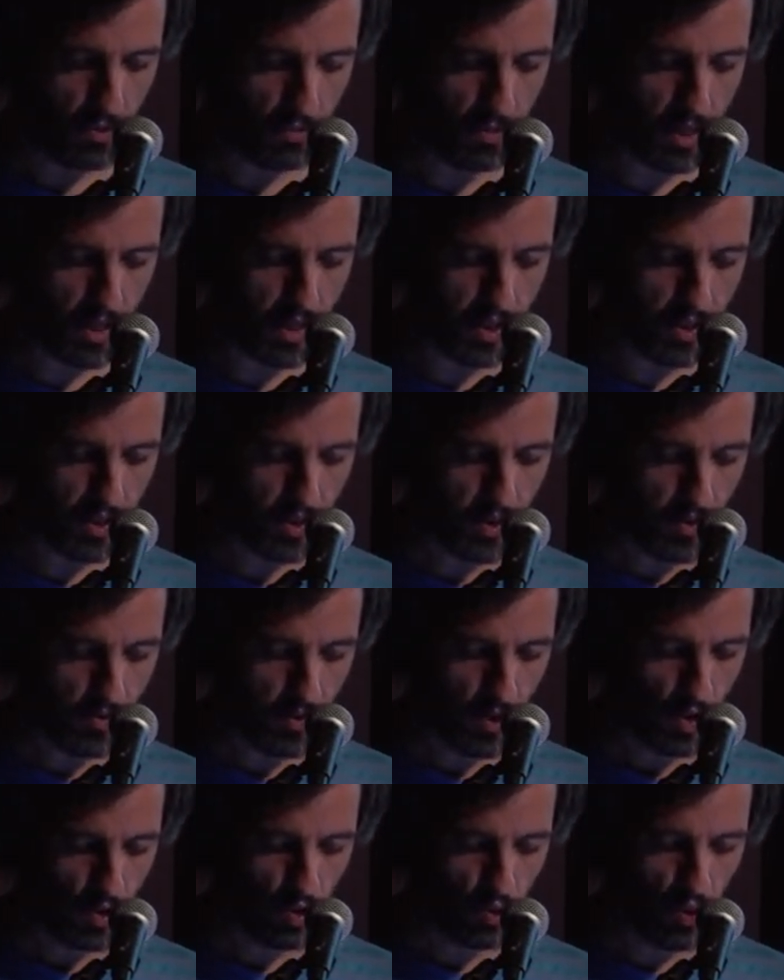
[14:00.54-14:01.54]
in bed,
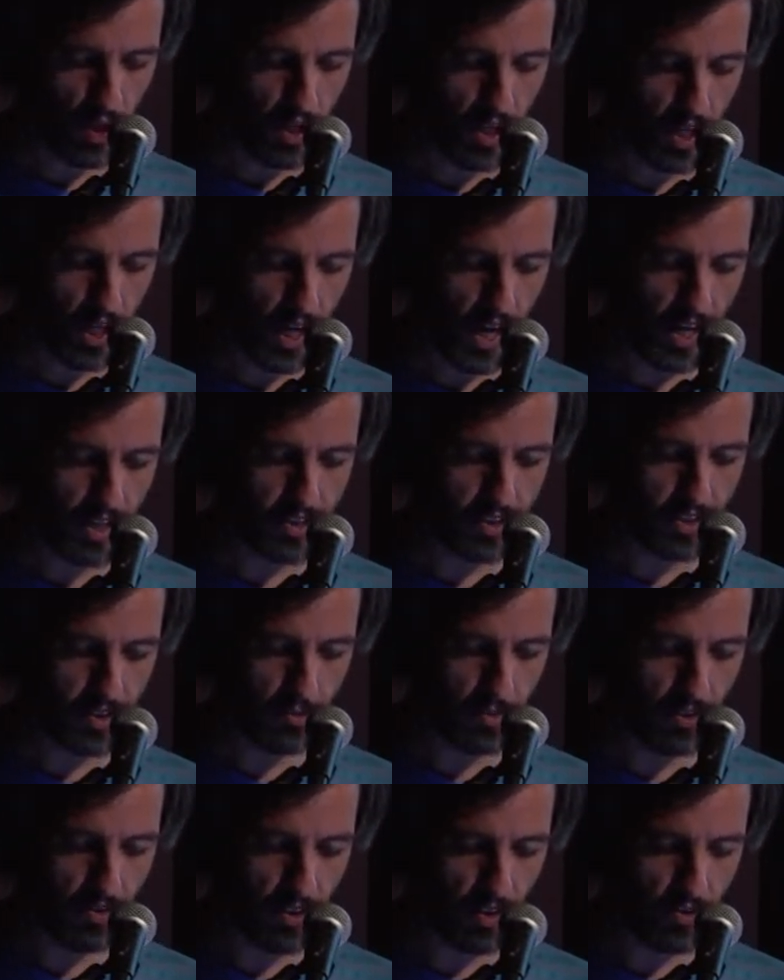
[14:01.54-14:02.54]
Joana asks
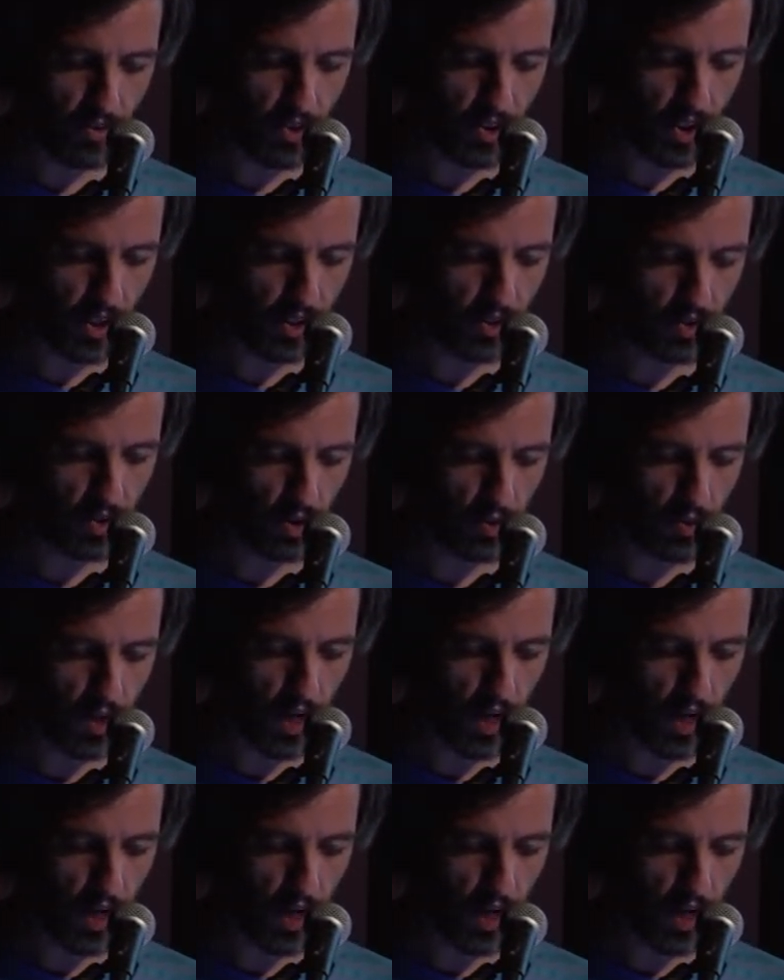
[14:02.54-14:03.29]
him if everything is all